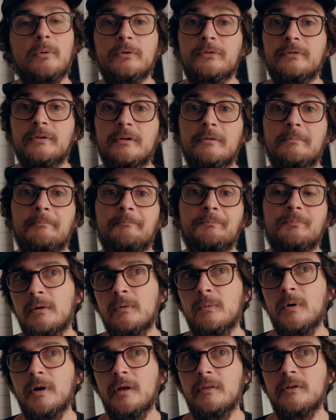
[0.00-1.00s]
we'll see.
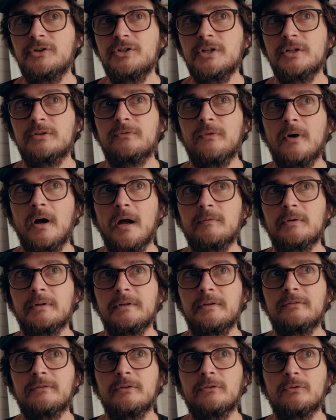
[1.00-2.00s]
When the GH5
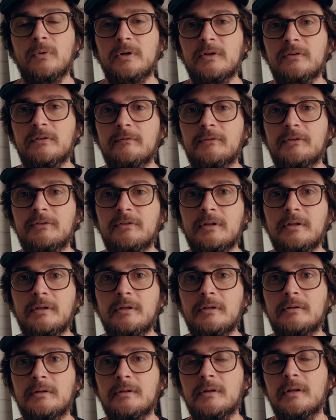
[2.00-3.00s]
released in
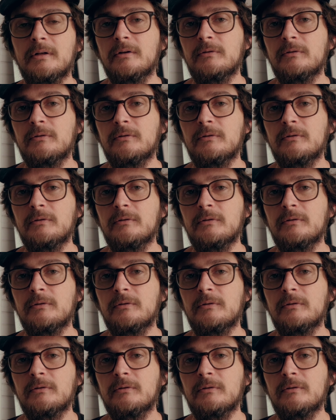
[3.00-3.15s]
2017 and then